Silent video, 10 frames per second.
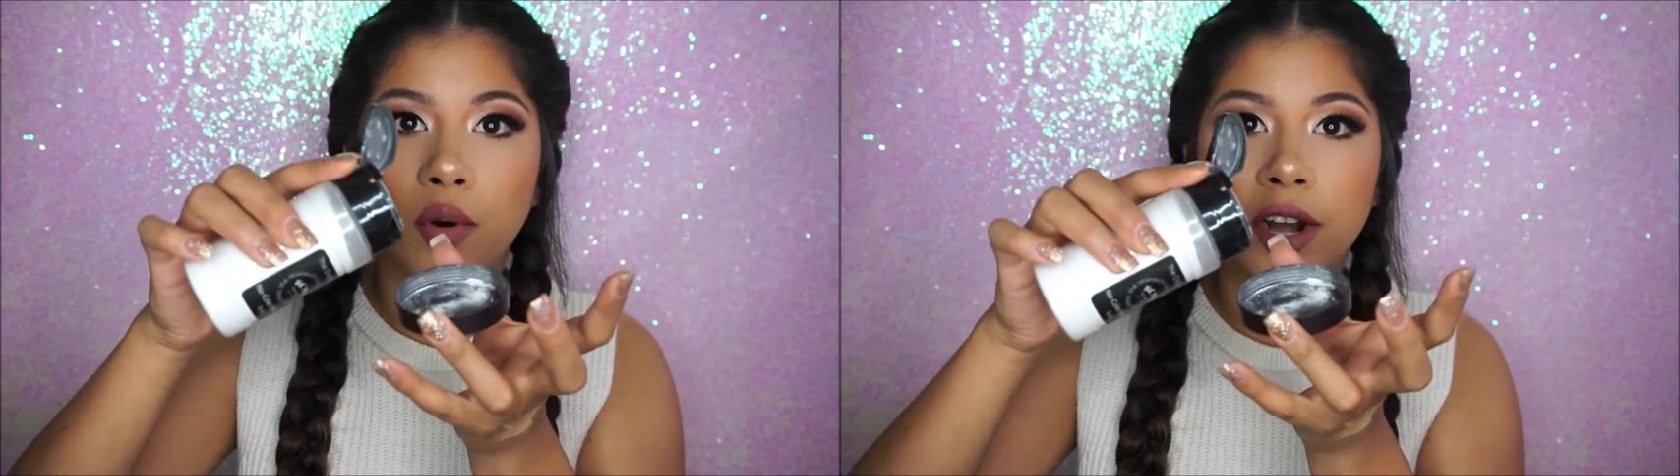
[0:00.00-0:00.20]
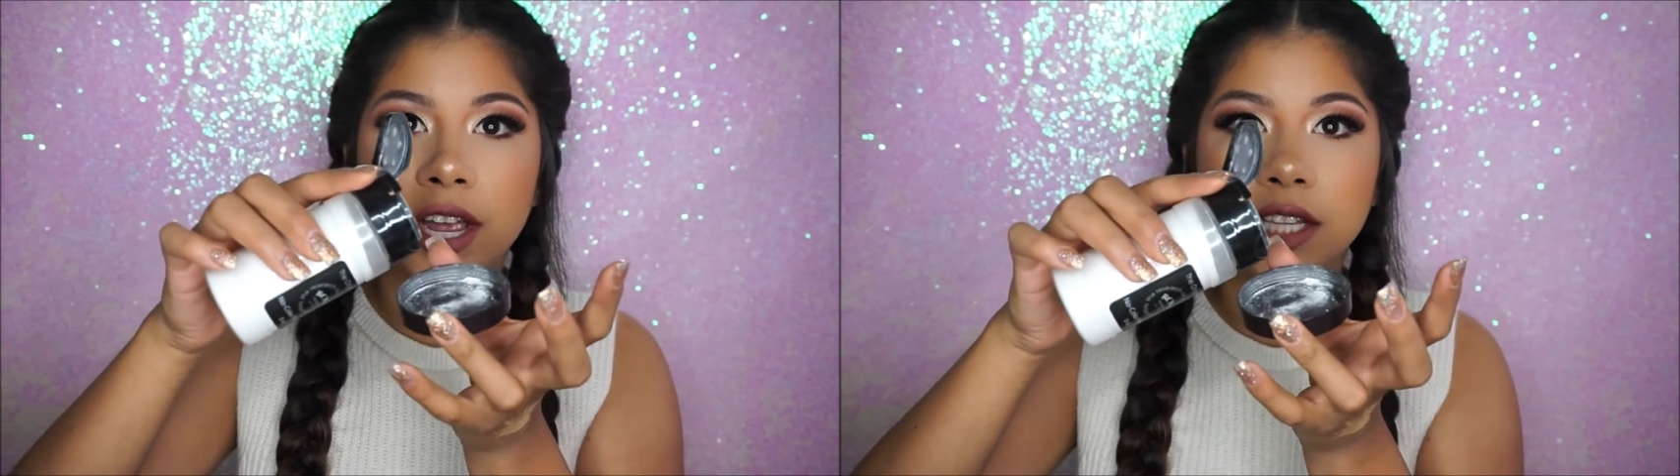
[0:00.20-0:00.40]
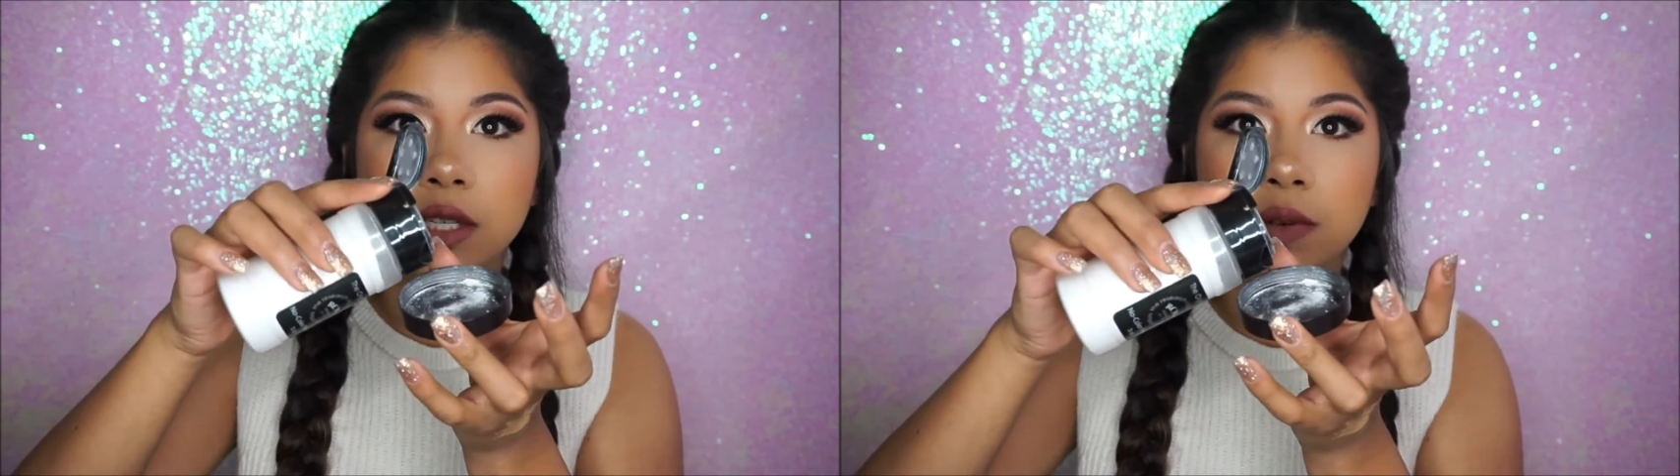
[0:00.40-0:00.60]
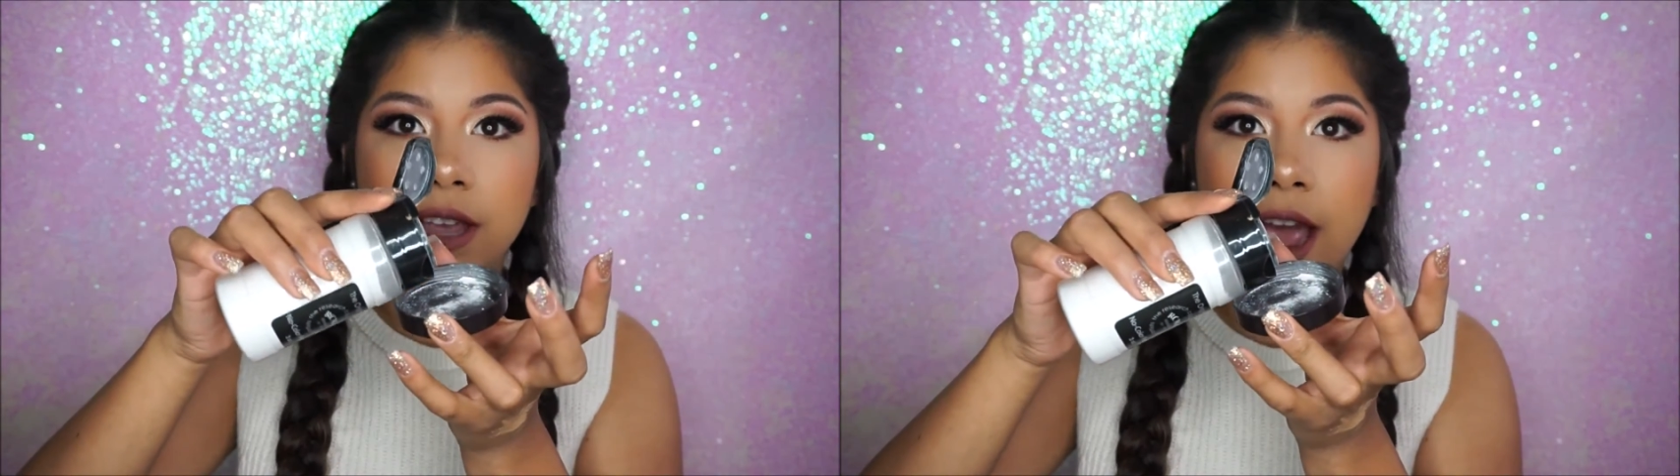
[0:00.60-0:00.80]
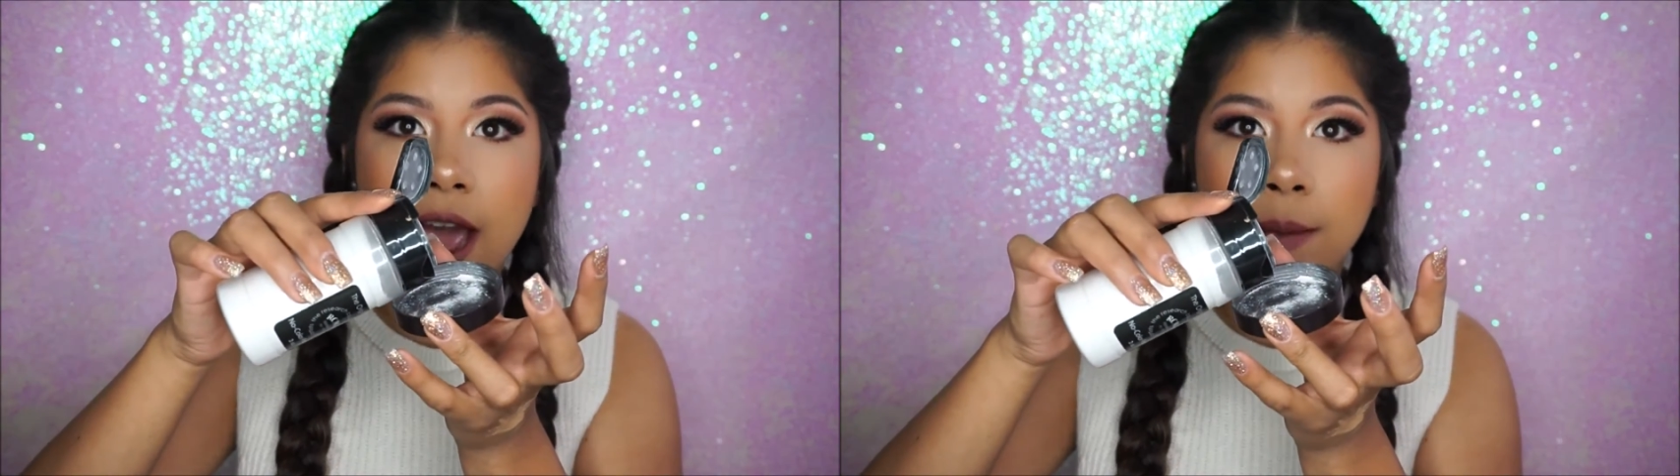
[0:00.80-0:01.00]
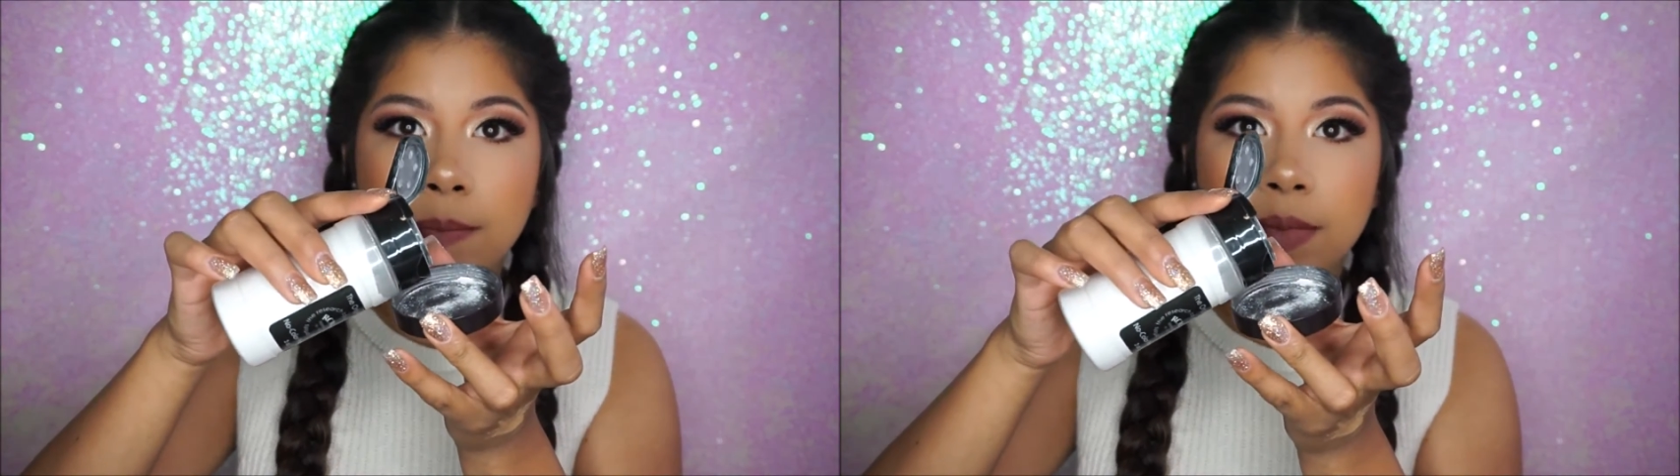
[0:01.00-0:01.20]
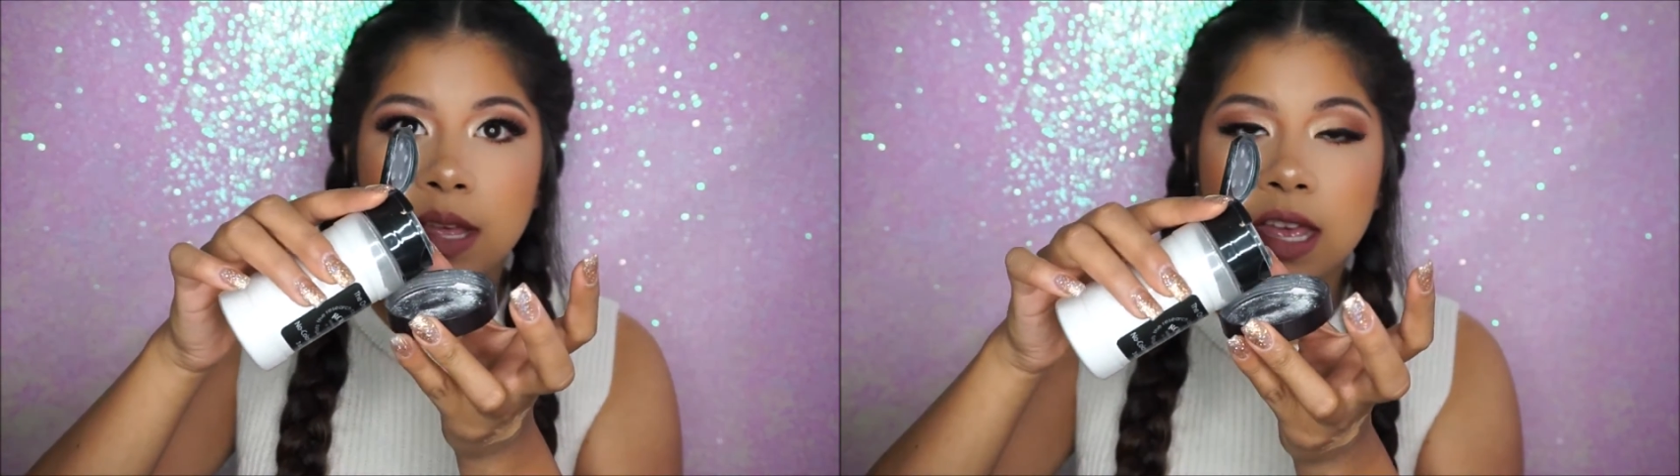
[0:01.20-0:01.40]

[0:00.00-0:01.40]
pour it into a cap,